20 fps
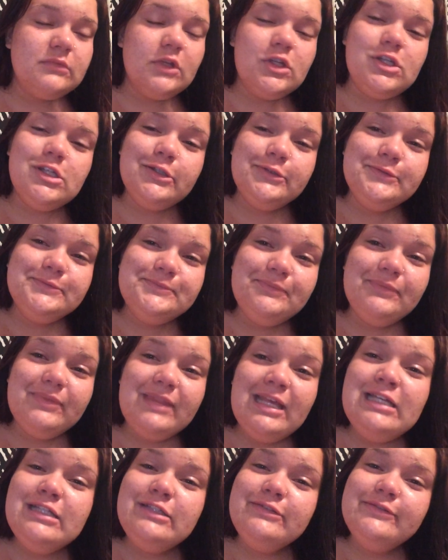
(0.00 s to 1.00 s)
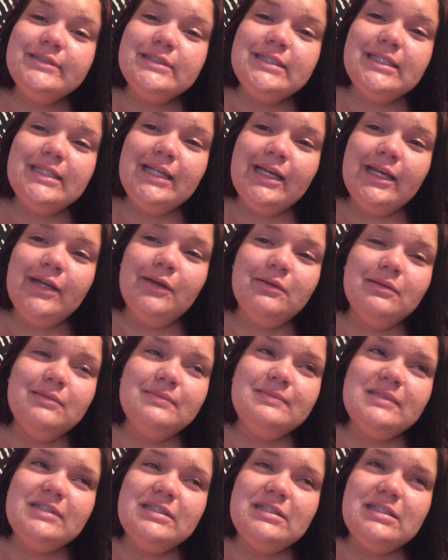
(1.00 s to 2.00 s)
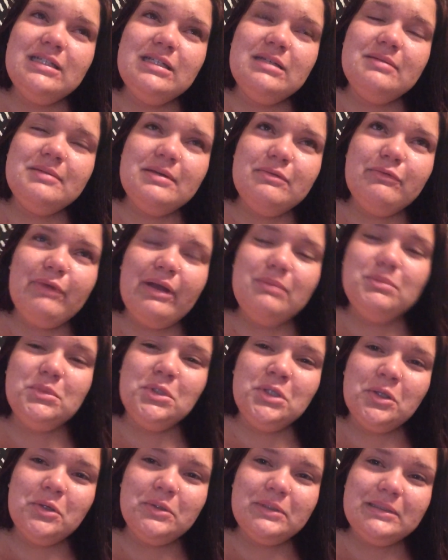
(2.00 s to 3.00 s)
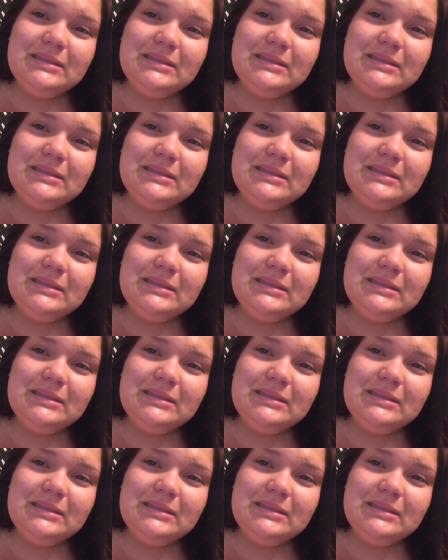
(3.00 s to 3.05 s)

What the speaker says: So, thanks for sitting here and listening to me ramble